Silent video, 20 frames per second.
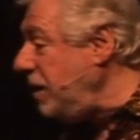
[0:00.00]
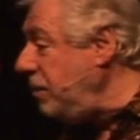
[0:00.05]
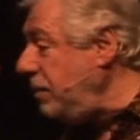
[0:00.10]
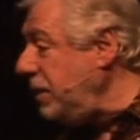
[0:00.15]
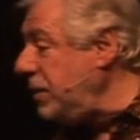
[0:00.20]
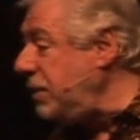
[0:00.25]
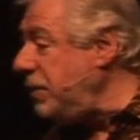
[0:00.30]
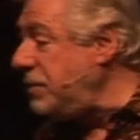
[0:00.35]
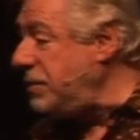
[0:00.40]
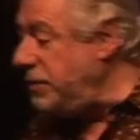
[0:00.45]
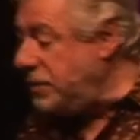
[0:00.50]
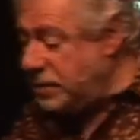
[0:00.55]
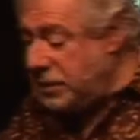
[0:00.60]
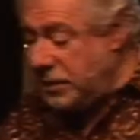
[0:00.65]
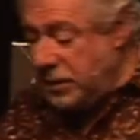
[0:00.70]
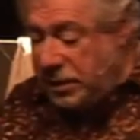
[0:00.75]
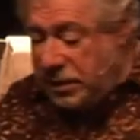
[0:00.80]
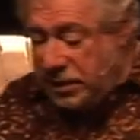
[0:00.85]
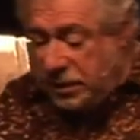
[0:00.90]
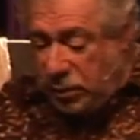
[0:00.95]
because this
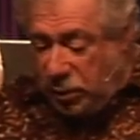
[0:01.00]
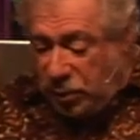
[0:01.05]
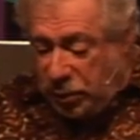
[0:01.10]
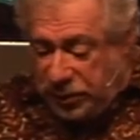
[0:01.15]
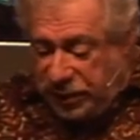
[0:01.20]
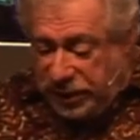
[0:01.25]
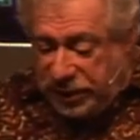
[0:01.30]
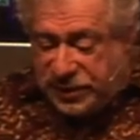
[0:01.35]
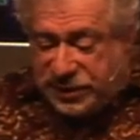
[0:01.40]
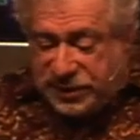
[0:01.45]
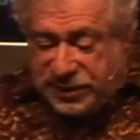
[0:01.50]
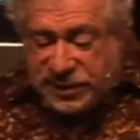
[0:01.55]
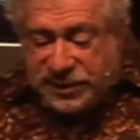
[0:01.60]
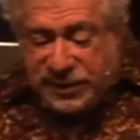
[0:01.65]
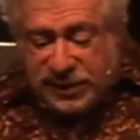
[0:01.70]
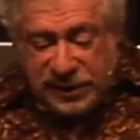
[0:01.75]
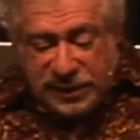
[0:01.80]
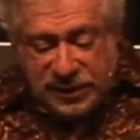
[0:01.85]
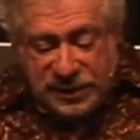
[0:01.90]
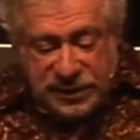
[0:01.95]
little ordinance, this
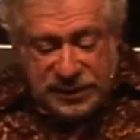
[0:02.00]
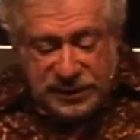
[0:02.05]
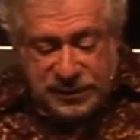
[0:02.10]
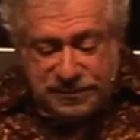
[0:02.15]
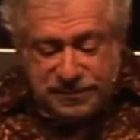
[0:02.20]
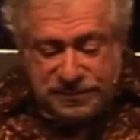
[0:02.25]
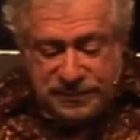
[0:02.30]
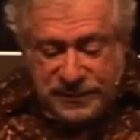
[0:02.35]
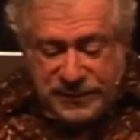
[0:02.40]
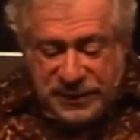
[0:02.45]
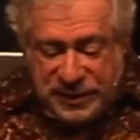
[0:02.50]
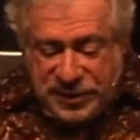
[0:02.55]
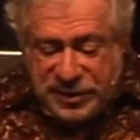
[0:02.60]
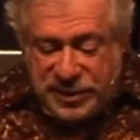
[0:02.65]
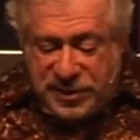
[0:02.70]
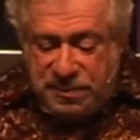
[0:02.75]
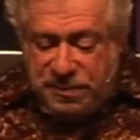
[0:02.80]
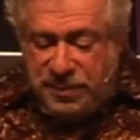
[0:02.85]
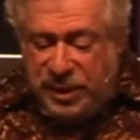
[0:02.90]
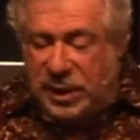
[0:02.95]
little
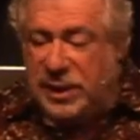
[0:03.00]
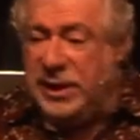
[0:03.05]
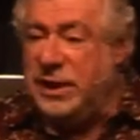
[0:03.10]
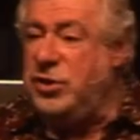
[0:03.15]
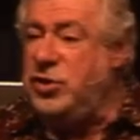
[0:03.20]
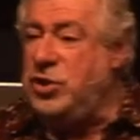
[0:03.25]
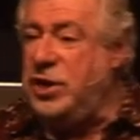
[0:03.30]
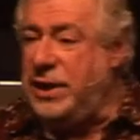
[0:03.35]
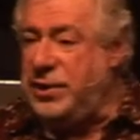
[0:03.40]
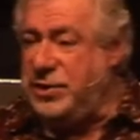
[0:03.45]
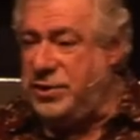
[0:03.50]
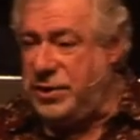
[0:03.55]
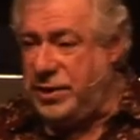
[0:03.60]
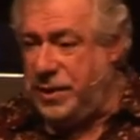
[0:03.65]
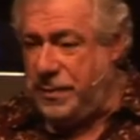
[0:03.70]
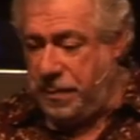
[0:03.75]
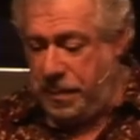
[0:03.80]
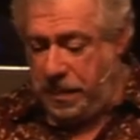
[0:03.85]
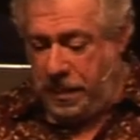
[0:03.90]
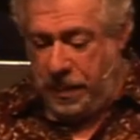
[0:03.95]
symbolic gesture
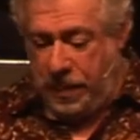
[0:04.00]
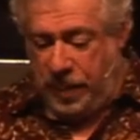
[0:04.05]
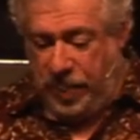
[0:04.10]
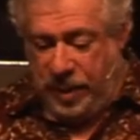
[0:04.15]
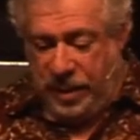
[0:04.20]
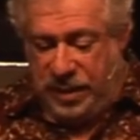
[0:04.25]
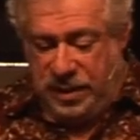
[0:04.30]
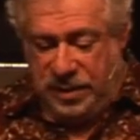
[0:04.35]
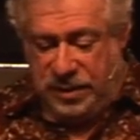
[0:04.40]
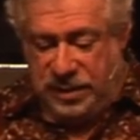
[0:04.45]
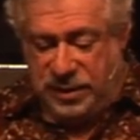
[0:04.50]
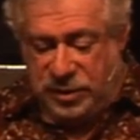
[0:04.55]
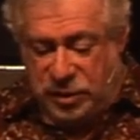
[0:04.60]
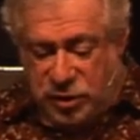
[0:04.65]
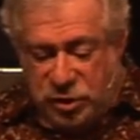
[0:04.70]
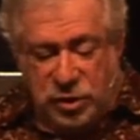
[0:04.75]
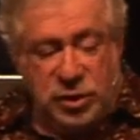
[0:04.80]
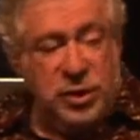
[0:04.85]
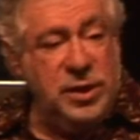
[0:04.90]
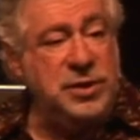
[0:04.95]
that the
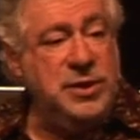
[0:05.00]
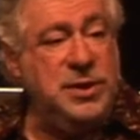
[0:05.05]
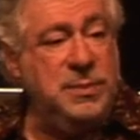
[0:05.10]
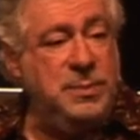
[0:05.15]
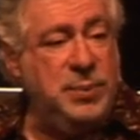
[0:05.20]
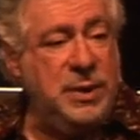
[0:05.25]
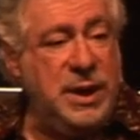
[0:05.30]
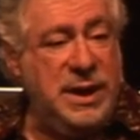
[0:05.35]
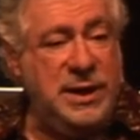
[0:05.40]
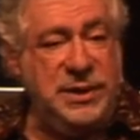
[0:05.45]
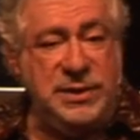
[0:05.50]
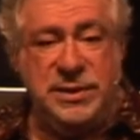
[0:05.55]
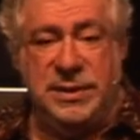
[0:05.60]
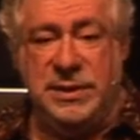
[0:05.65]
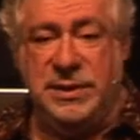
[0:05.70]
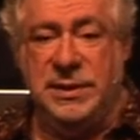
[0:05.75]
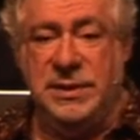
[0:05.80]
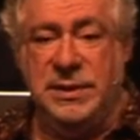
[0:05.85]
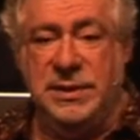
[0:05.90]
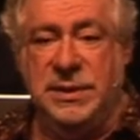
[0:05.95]
church embraced
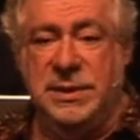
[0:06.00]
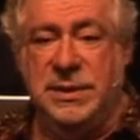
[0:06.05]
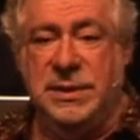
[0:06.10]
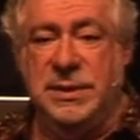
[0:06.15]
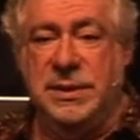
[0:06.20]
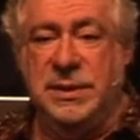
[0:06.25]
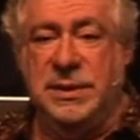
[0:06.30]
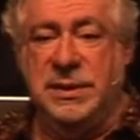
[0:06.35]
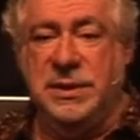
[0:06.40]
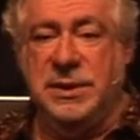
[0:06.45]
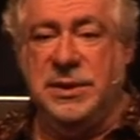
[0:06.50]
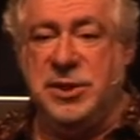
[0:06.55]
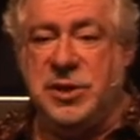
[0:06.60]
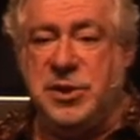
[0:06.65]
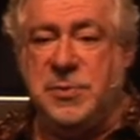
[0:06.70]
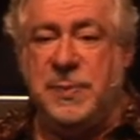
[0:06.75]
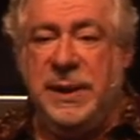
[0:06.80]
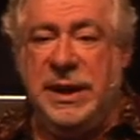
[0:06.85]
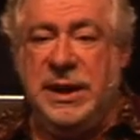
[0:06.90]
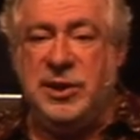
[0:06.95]

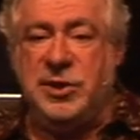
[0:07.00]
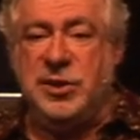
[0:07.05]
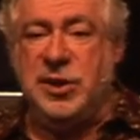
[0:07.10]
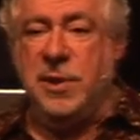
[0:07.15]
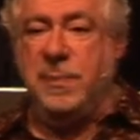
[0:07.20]
speaks so